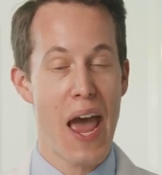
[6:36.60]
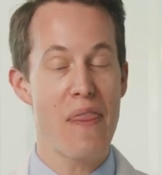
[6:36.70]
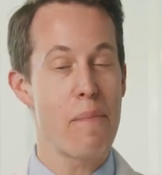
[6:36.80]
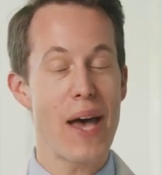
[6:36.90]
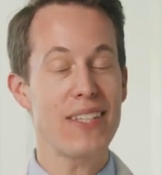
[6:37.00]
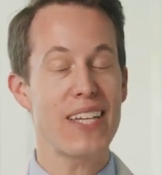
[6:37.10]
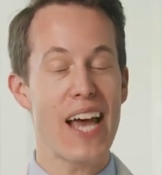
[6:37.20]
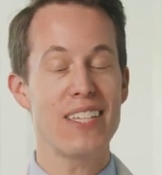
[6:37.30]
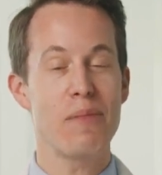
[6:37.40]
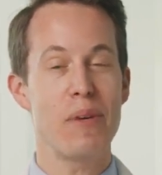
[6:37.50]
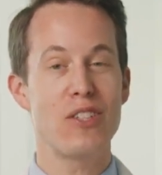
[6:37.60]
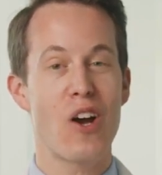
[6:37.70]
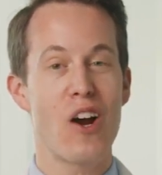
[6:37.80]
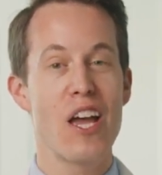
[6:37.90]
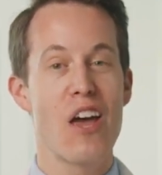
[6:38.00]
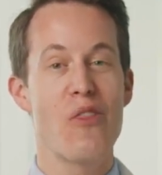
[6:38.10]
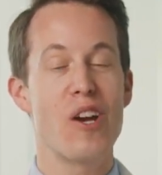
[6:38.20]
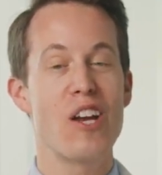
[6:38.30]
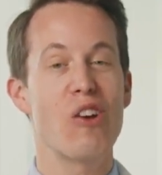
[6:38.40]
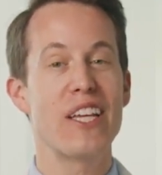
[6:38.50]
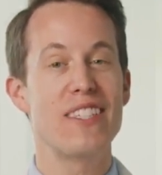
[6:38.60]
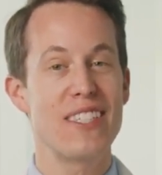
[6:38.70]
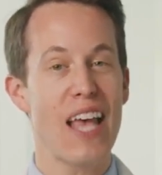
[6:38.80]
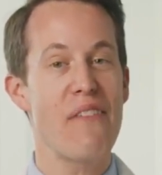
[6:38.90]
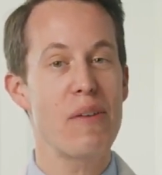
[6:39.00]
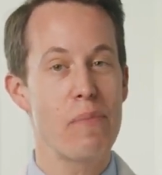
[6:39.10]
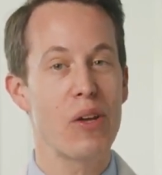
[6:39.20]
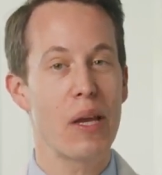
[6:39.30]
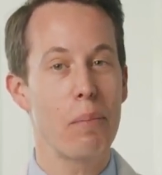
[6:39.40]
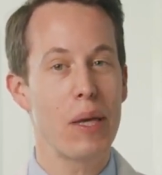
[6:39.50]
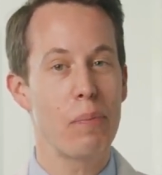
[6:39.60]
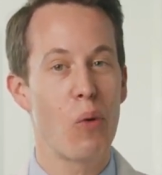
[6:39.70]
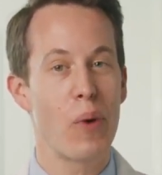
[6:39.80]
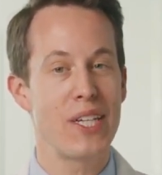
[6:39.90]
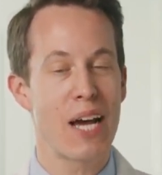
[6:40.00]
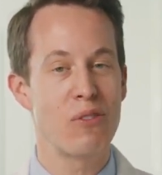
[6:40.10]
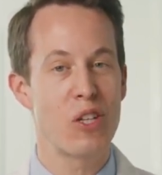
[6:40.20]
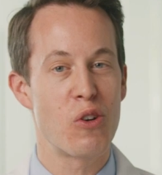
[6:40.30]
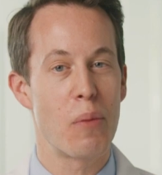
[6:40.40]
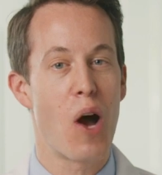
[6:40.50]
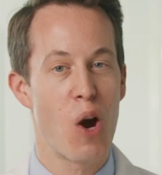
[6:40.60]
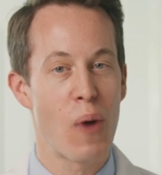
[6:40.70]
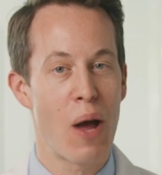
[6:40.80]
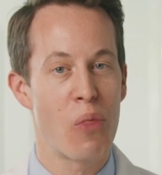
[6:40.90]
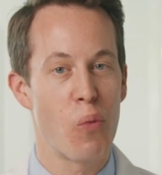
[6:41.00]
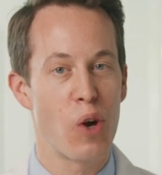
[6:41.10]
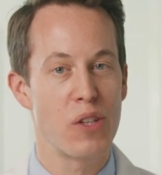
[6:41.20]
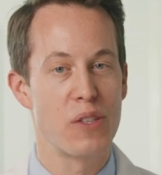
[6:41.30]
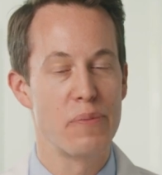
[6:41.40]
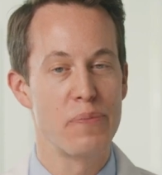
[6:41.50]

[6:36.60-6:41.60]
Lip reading: and the best estimates are there are nearly 7 million people with Down syndrome around the world.